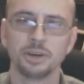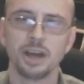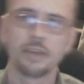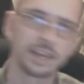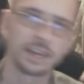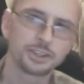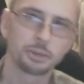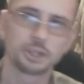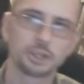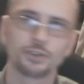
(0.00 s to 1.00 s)
Thank you so
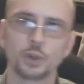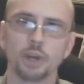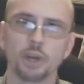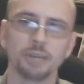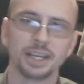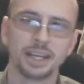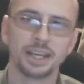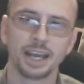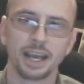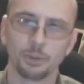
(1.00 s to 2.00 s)
much for joining me,
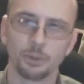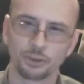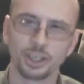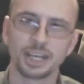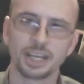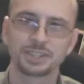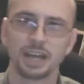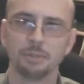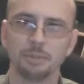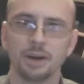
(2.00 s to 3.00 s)
and we'll see you next
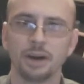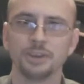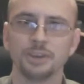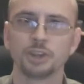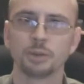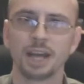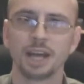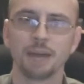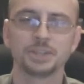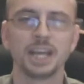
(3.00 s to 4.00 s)
time on Jeremy
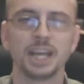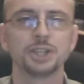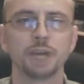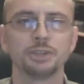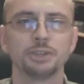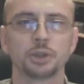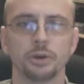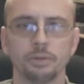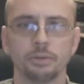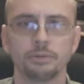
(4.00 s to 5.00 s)
Hobbs' HIV
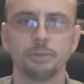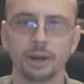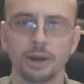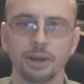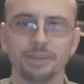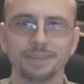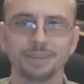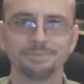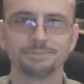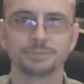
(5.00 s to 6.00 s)
Journal for Better Living.
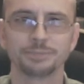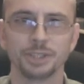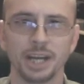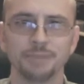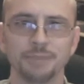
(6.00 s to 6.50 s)
Good night.